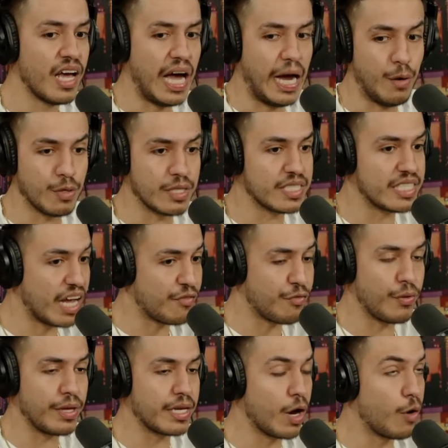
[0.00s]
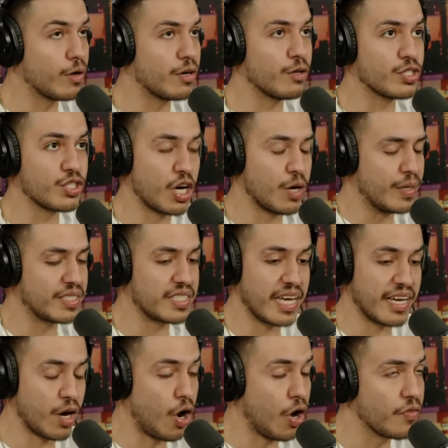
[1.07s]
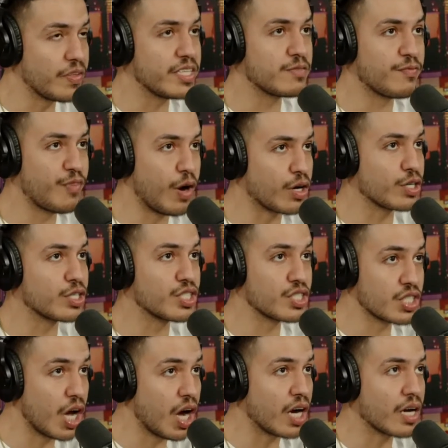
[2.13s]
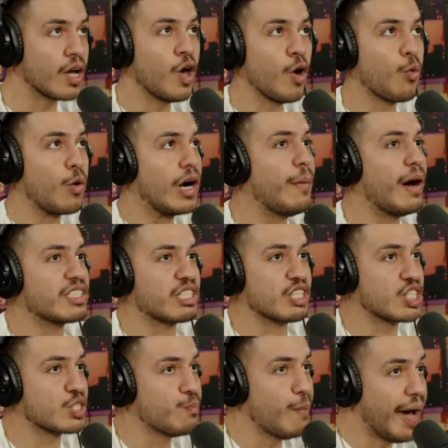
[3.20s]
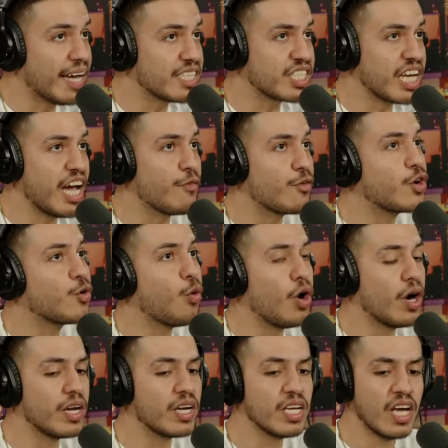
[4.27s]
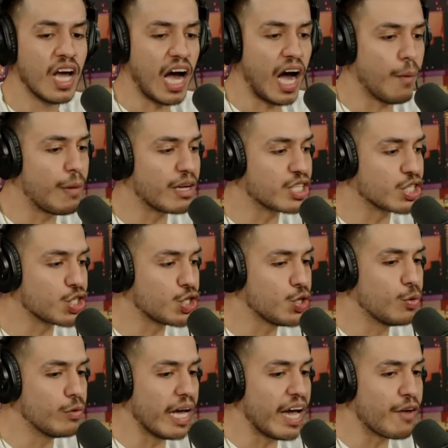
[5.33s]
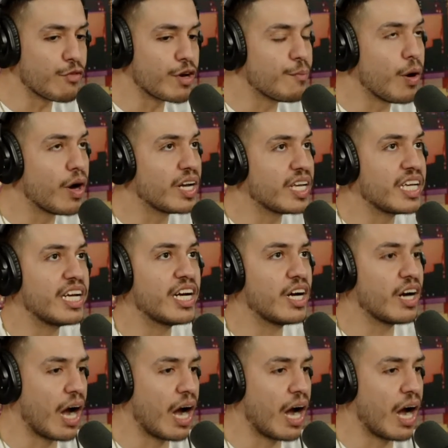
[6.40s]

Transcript: I would definitely go into those tournaments saying all these fuckers suck. We're about to smash everyone. I'm about to shoot everybody here.